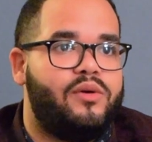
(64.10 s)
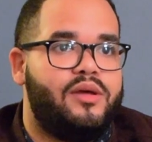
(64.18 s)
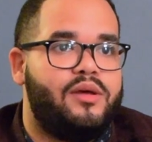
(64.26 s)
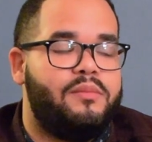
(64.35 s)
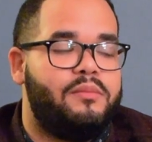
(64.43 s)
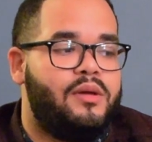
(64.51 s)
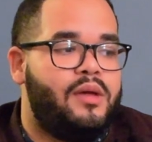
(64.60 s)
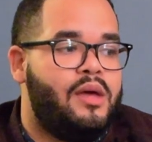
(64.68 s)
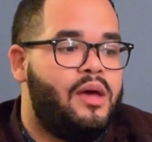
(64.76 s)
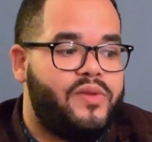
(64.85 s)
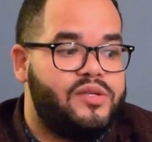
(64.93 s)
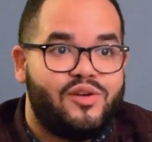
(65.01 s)
with him.
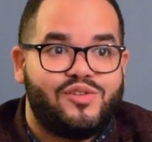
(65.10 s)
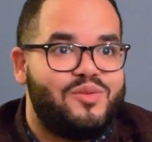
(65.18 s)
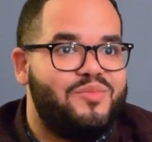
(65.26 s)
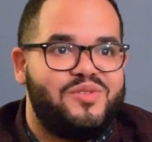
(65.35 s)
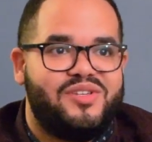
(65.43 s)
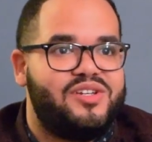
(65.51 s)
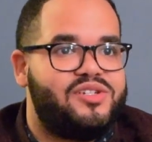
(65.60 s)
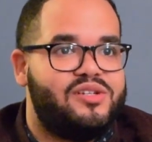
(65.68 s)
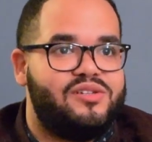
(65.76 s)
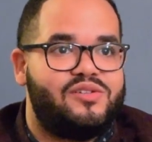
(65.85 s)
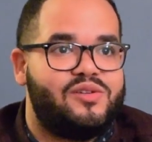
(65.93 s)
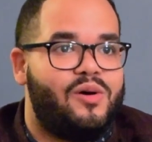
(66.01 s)
He's also a
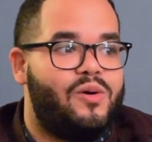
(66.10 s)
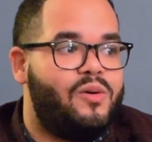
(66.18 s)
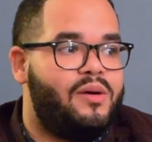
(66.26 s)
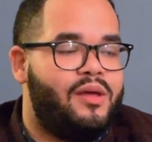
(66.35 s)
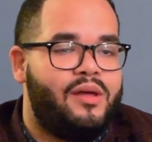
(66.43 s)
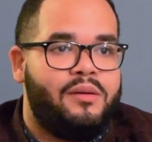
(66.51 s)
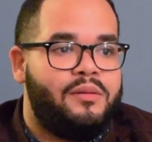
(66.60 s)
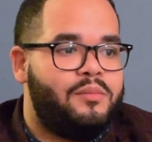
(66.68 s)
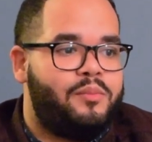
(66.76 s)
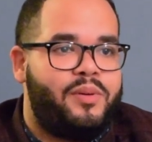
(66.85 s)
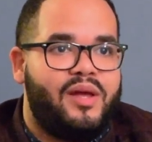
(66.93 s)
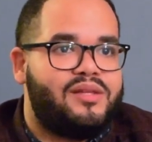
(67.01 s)
musician, so
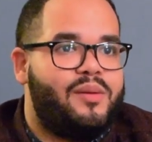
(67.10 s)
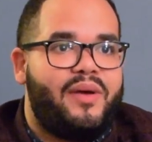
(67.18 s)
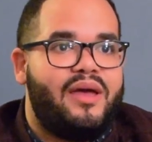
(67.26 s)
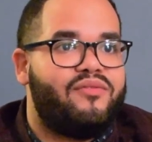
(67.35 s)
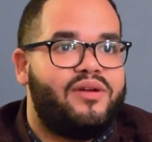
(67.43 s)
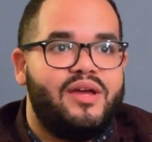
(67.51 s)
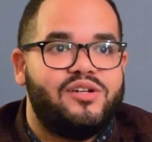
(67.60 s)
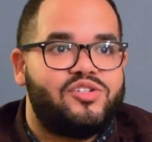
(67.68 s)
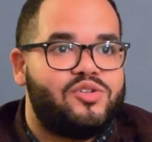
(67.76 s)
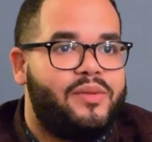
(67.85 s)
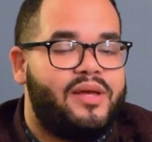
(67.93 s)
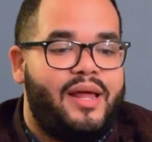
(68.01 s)
picked up every
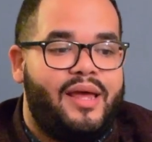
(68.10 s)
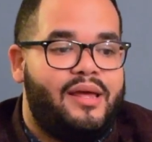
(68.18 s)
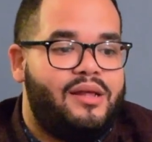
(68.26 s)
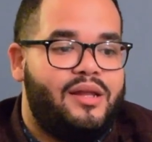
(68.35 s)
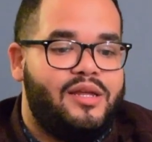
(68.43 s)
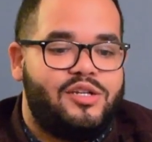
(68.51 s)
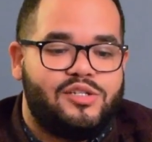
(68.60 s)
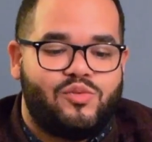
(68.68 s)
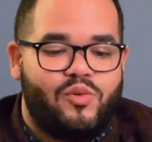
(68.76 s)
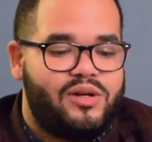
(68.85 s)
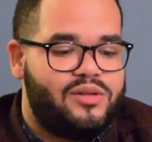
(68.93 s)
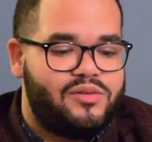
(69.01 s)
instrument, and it's
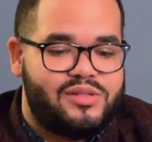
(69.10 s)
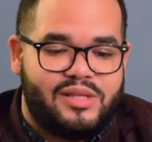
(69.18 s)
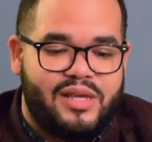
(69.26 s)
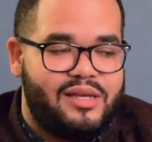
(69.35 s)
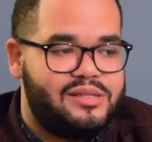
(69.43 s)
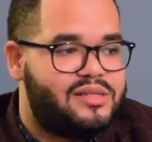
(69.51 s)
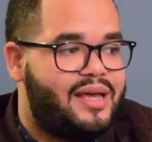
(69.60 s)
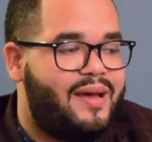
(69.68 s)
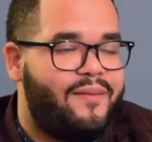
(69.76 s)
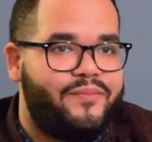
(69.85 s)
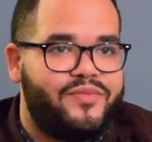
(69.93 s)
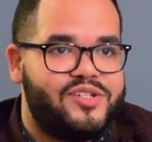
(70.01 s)
just one of those things
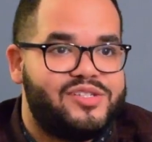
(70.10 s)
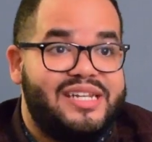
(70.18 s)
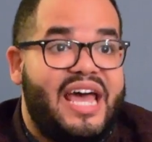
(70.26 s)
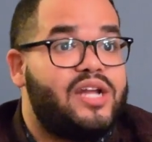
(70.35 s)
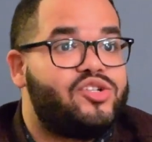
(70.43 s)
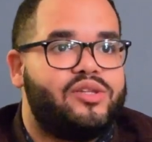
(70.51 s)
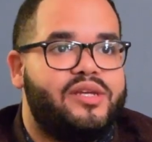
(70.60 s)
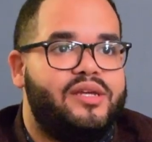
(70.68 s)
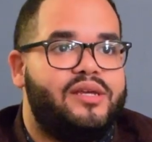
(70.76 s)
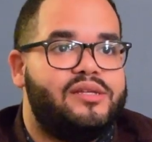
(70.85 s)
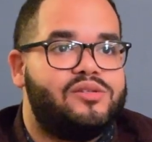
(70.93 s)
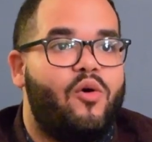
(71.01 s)
that just
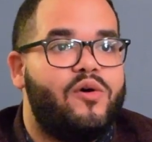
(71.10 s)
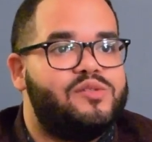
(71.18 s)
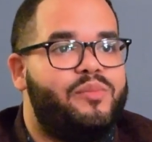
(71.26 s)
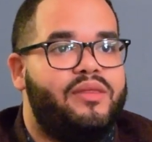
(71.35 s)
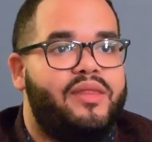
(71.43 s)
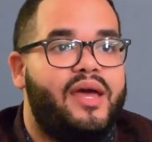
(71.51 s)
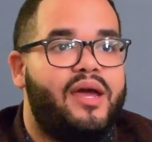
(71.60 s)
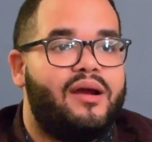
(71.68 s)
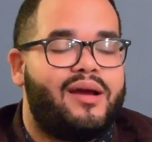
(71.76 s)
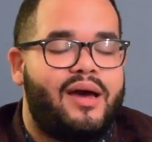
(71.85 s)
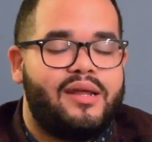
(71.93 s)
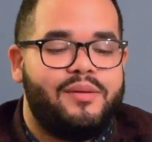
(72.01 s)
naturally has always been there,
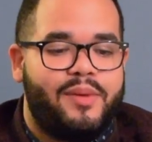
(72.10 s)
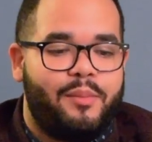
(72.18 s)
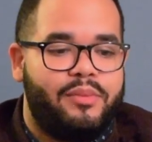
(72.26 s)
kind of in my